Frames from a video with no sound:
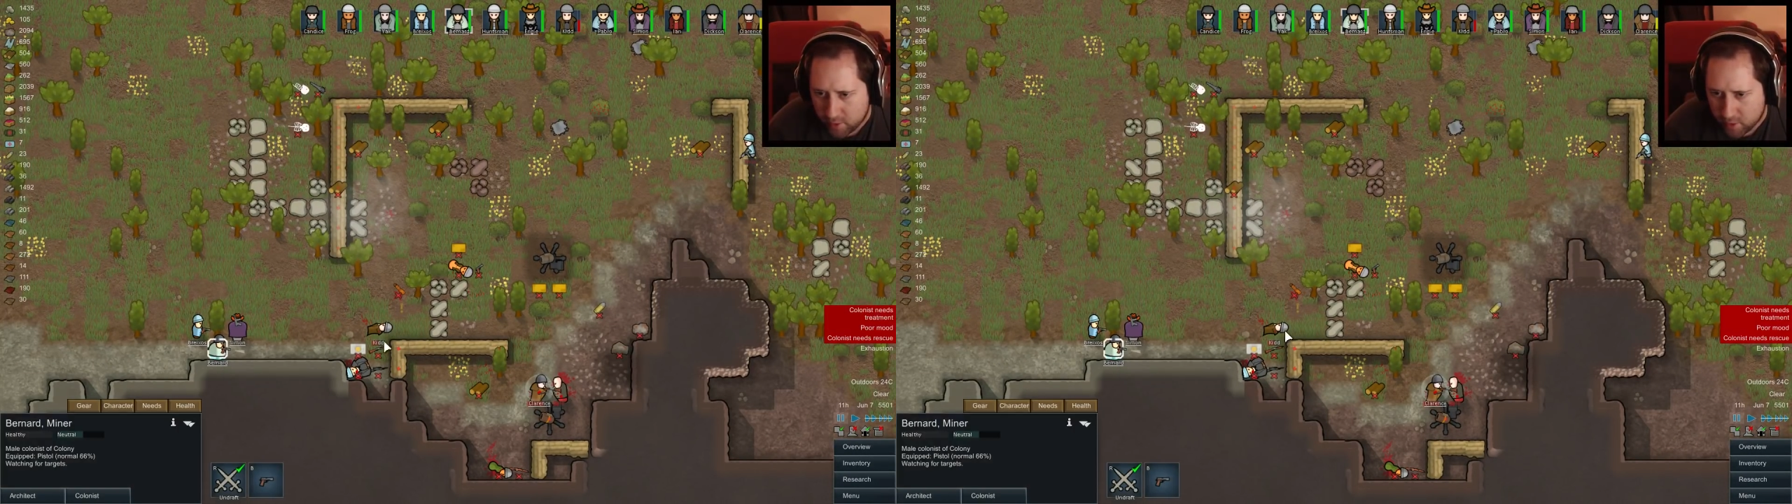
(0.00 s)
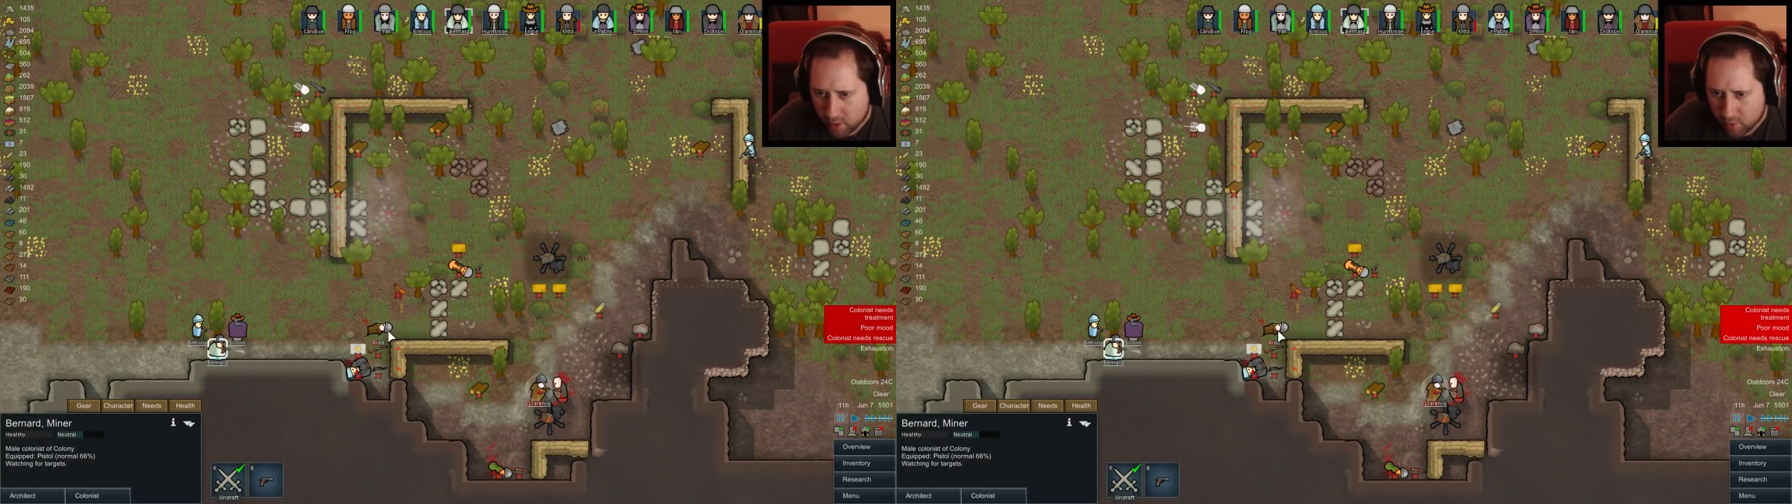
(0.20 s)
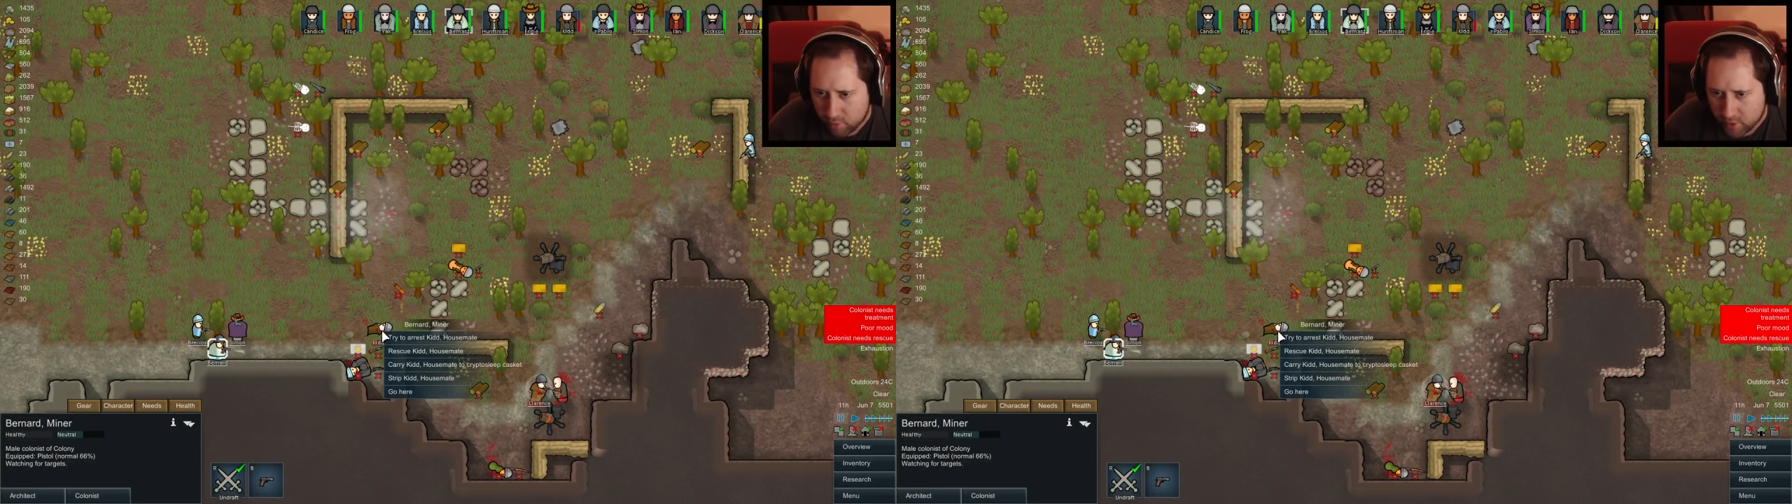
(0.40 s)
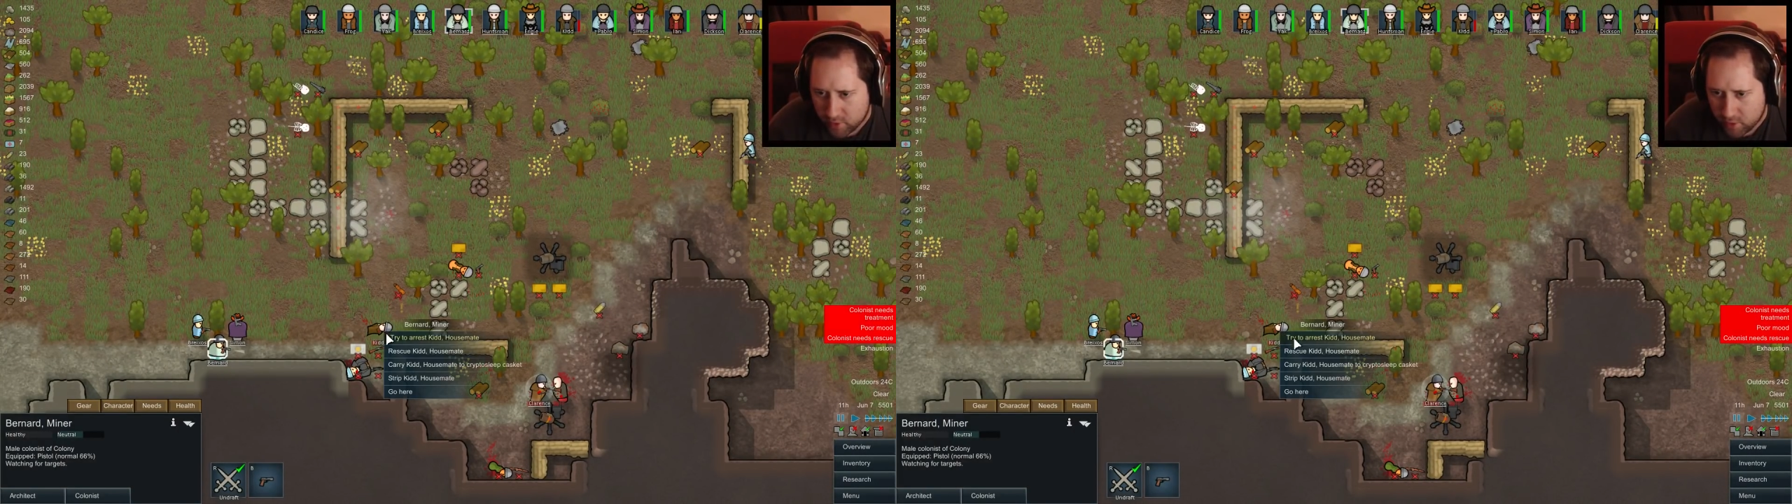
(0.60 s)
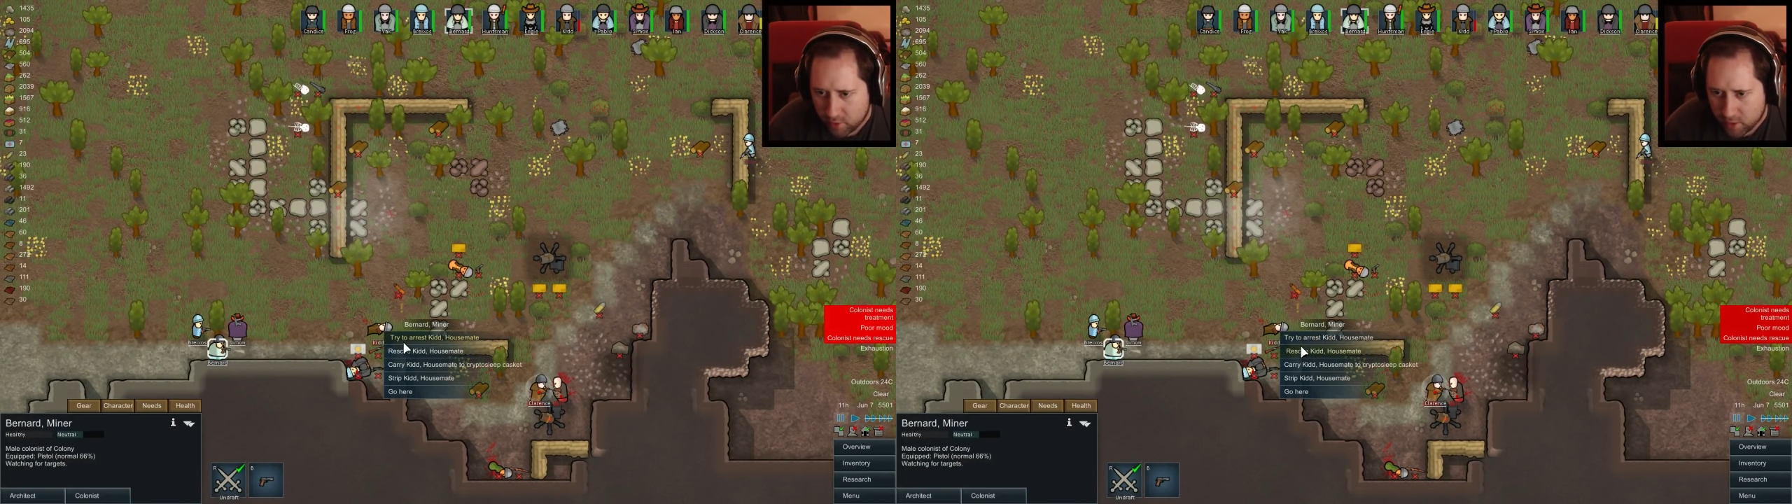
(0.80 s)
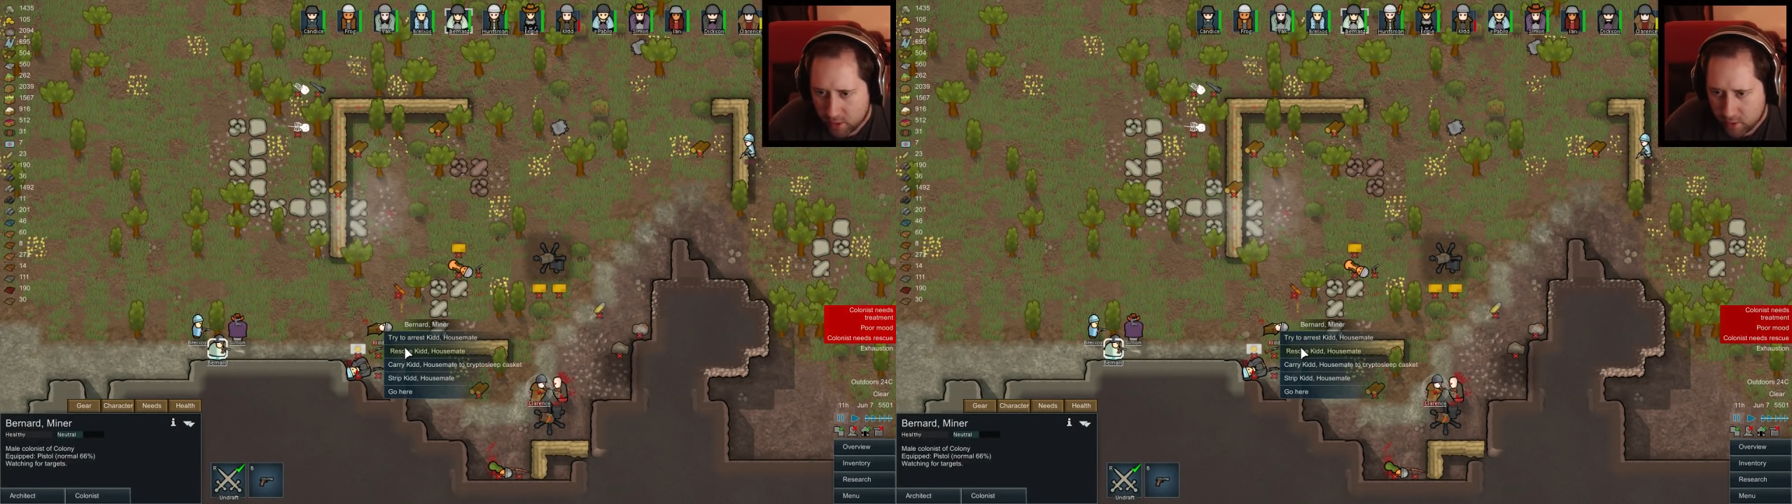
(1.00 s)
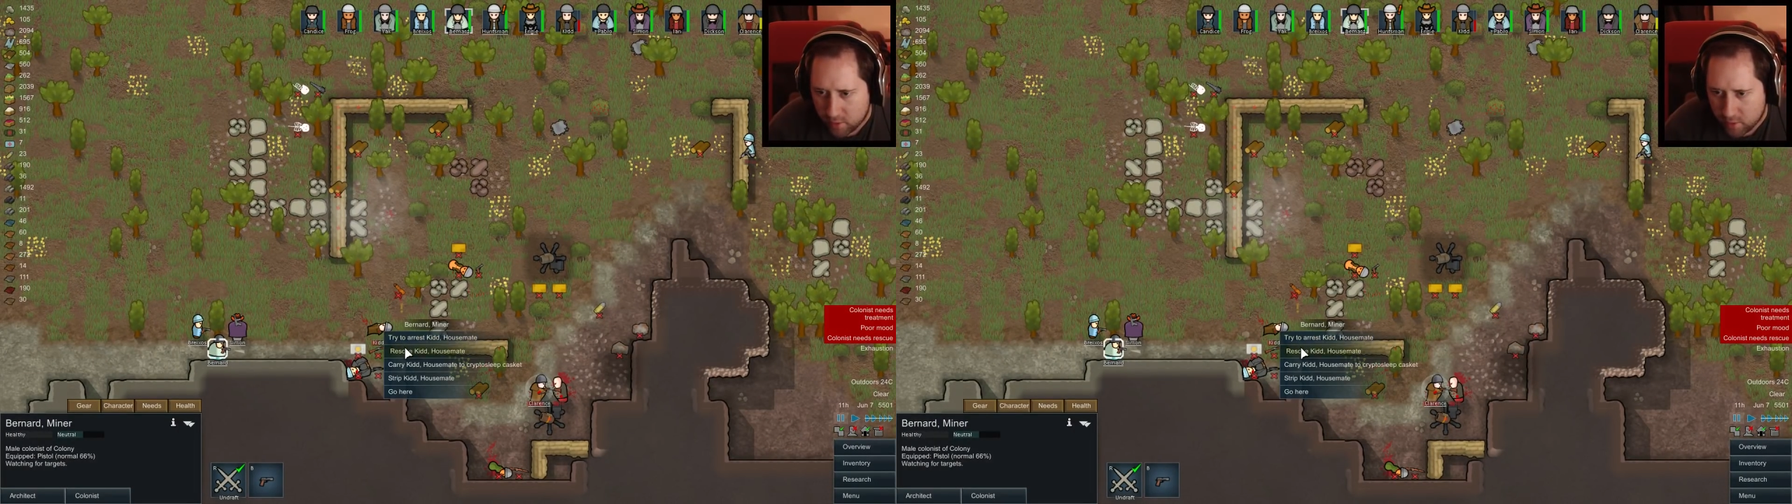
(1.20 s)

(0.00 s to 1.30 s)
go rescue Kid.